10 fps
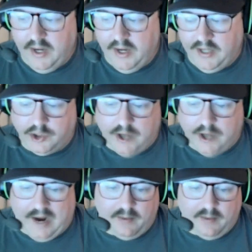It's
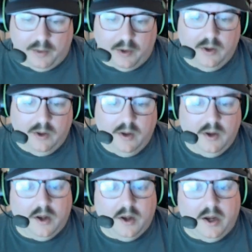drivable.
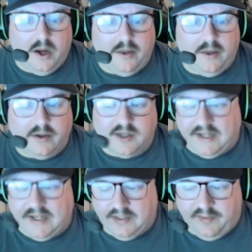There's
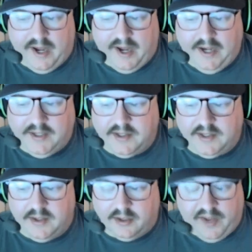lots of flights.
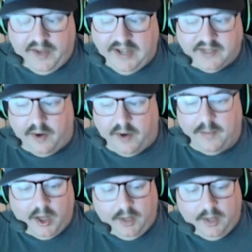There's flights from
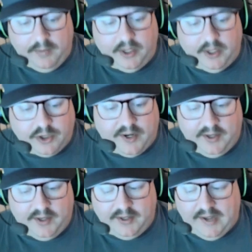Columbia directly
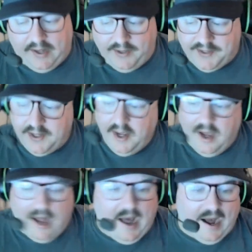to Dallas.
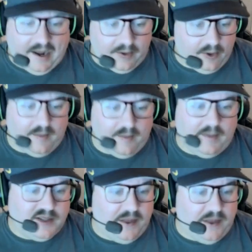I don't know if I'm going
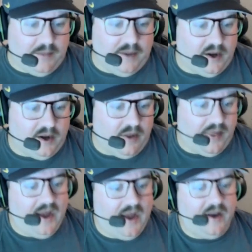to spend the money on
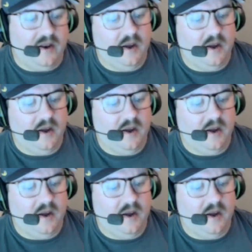that.